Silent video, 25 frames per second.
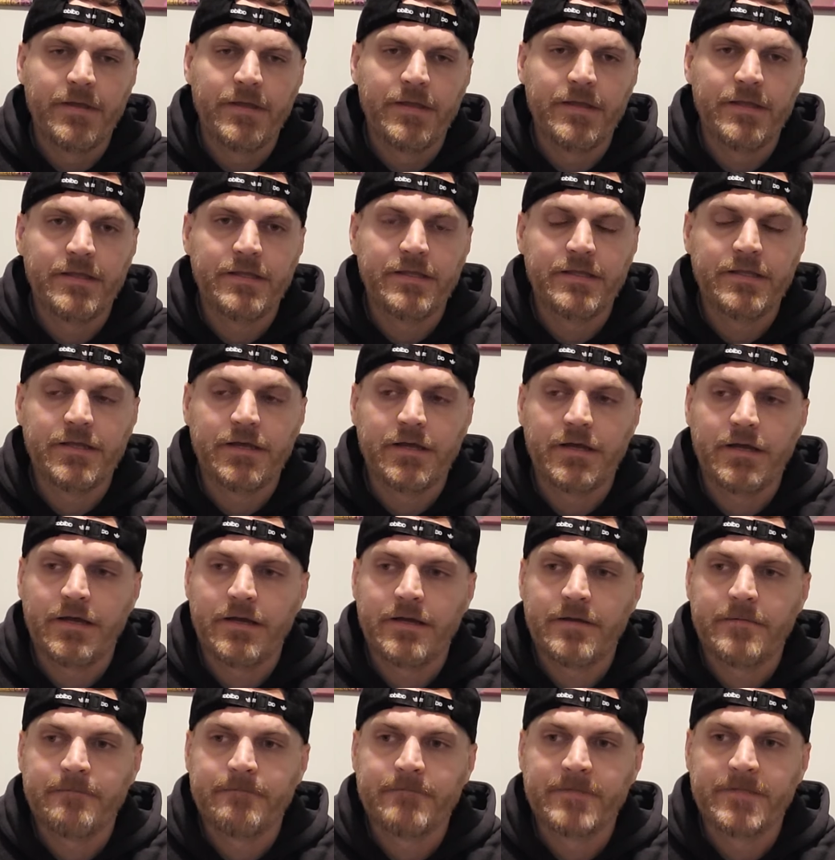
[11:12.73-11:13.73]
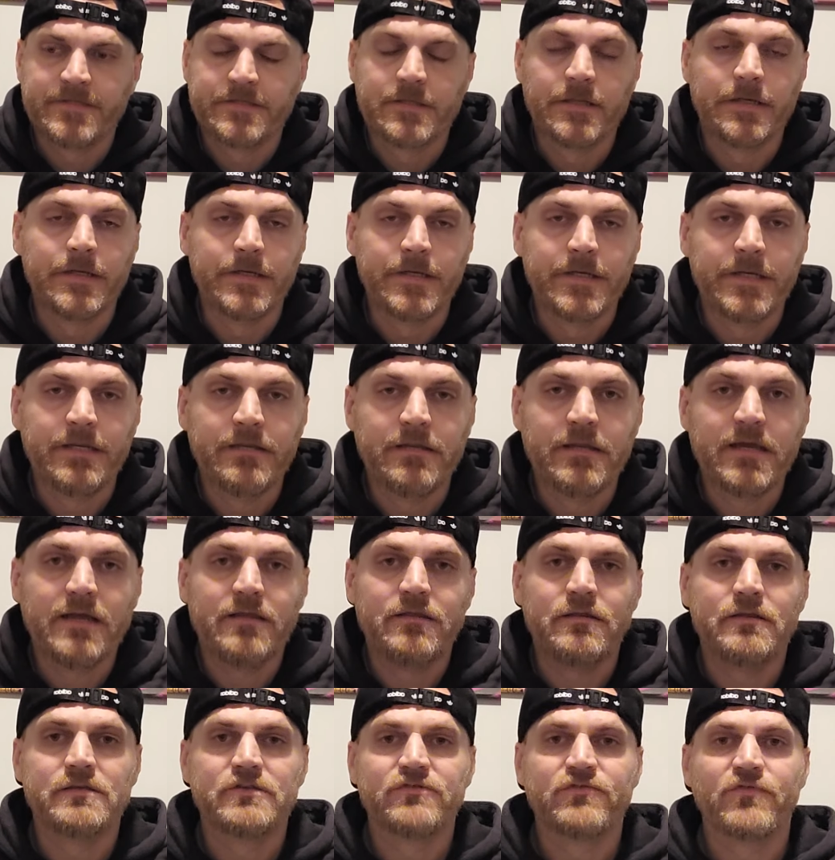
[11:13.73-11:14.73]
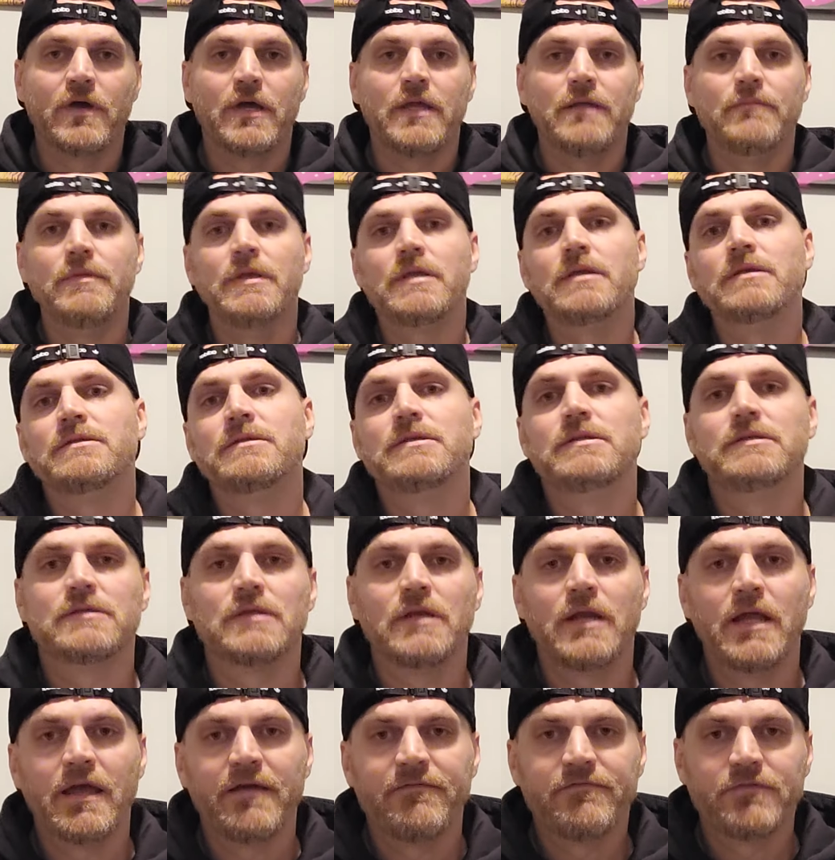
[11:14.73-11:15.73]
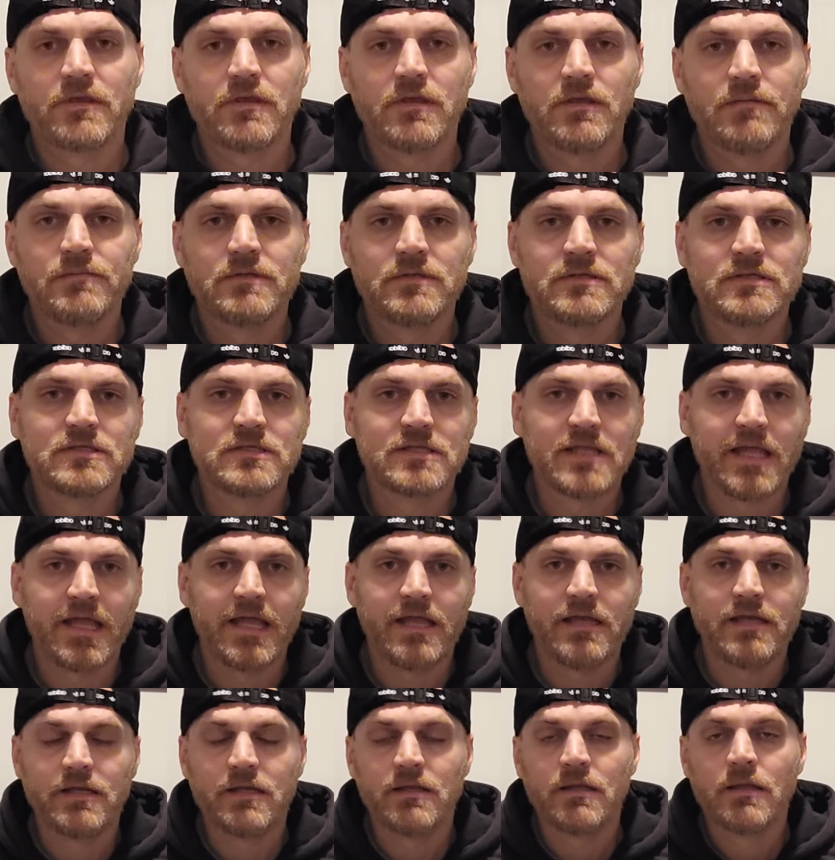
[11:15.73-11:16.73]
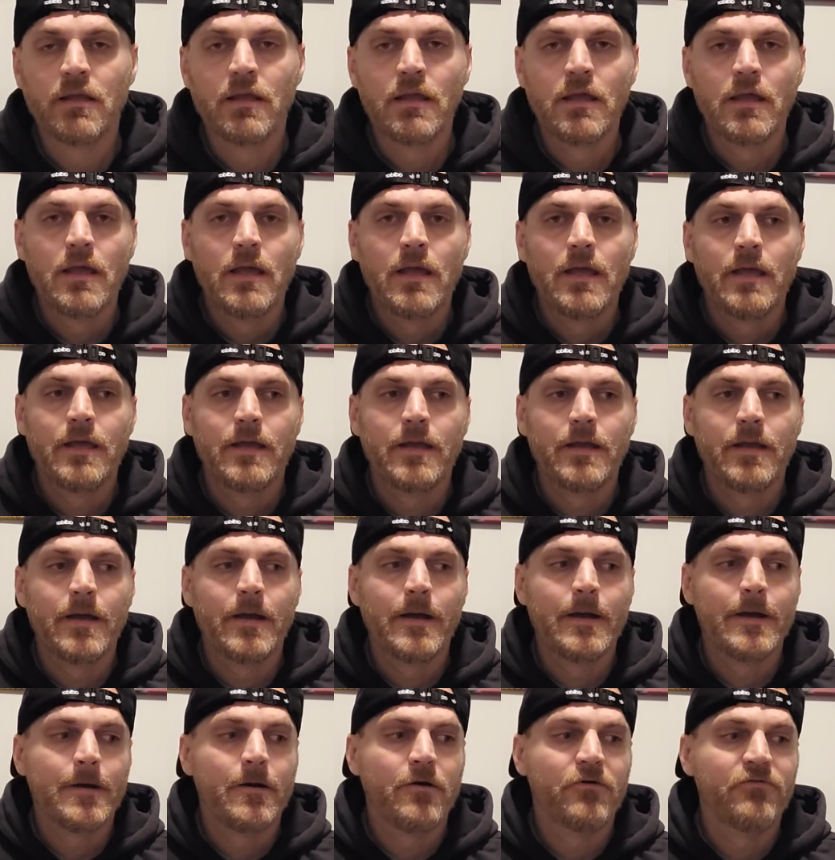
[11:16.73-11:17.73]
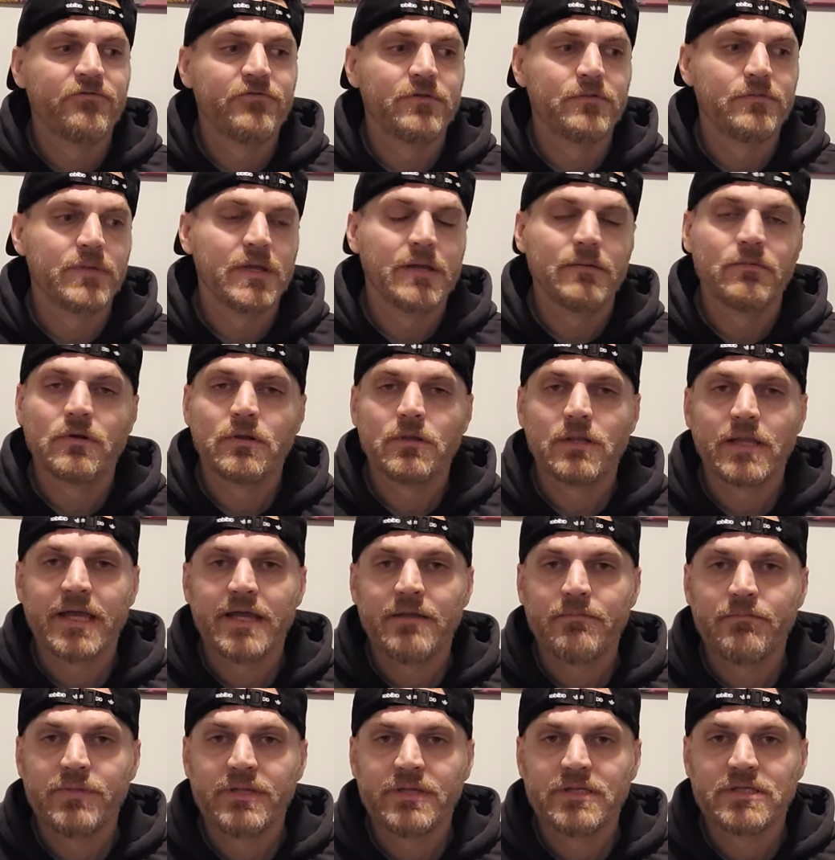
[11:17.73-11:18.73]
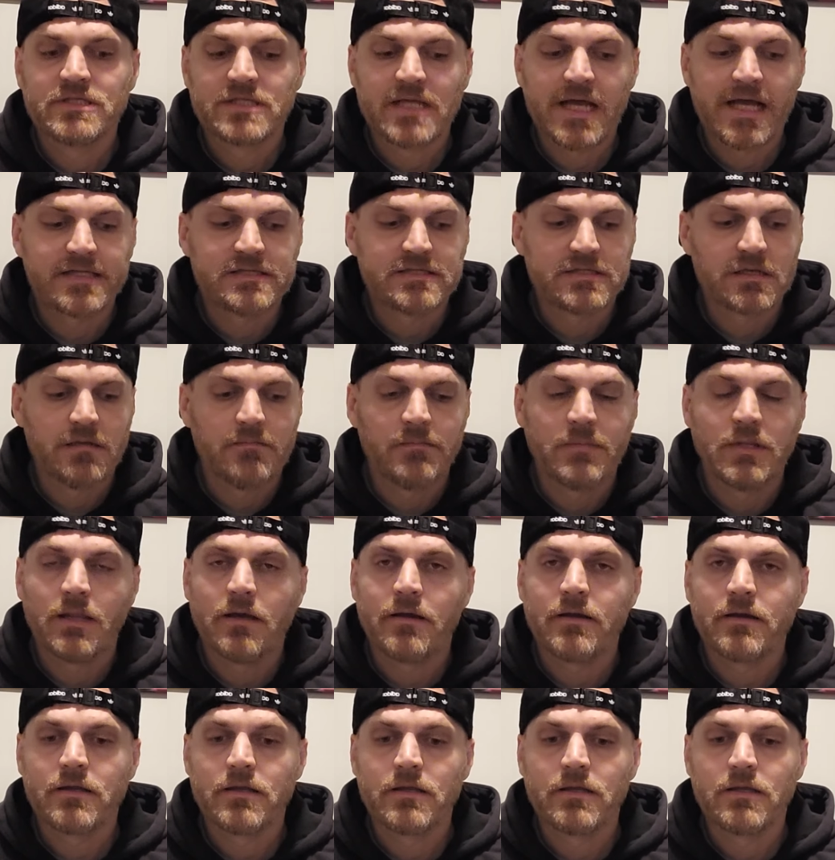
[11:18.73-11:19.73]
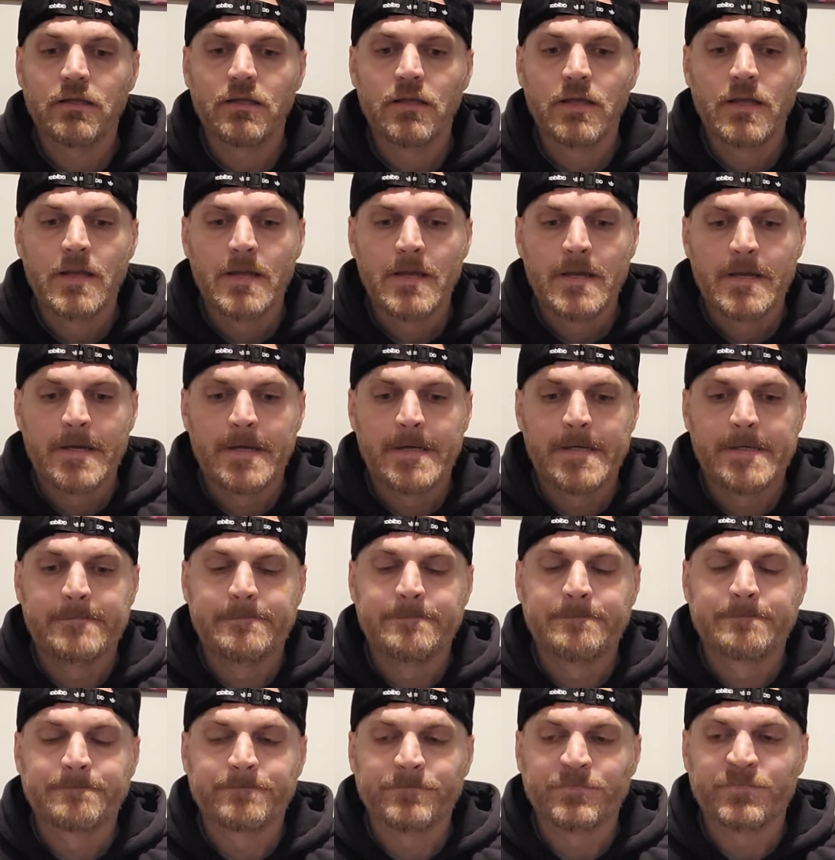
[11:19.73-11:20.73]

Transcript: he uh, he's going to need that in this fight because he's going to have to keep this standing and uh, hopefully be able to land big shots on Mullarkey. Um,